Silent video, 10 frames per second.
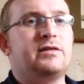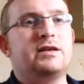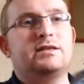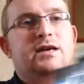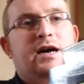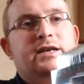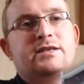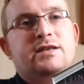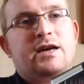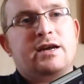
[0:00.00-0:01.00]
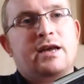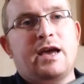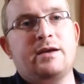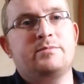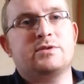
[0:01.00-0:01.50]
these Einstein
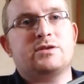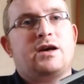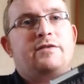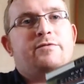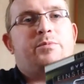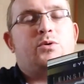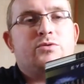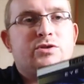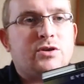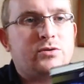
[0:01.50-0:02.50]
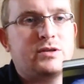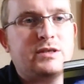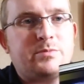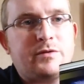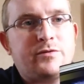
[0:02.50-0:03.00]
games. I've bought and sold
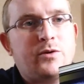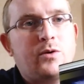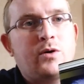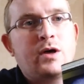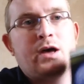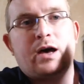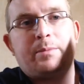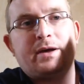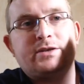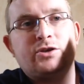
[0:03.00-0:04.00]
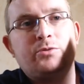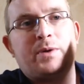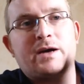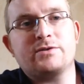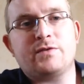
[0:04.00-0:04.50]
these before. I paid
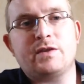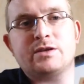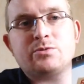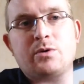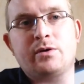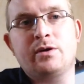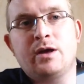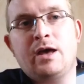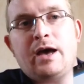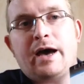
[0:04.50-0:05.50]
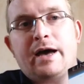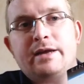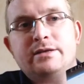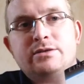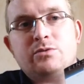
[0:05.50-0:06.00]
£2 for this one
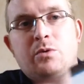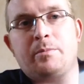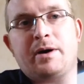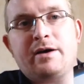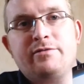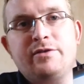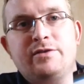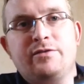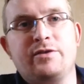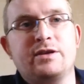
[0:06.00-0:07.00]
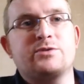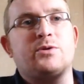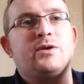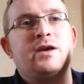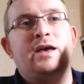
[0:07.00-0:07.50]
and £1.50 for this
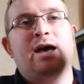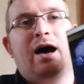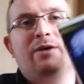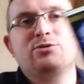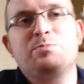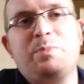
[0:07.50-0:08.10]
one. I was